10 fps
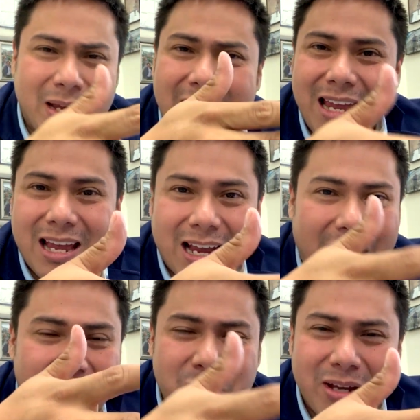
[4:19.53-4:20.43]
hey,
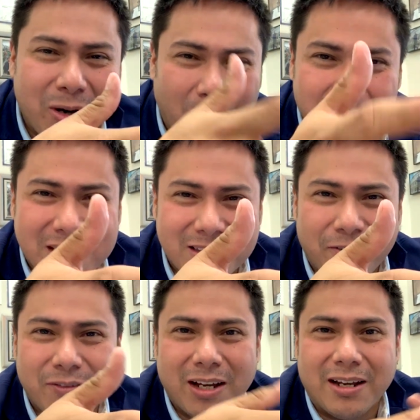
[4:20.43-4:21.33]
how do you get all this
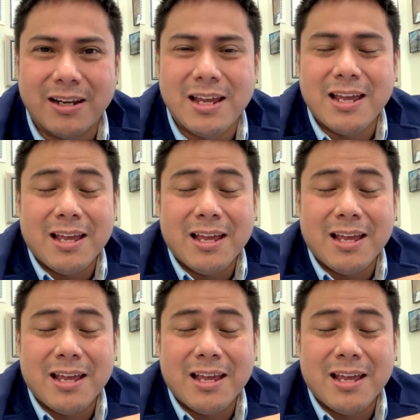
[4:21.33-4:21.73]
stuff done?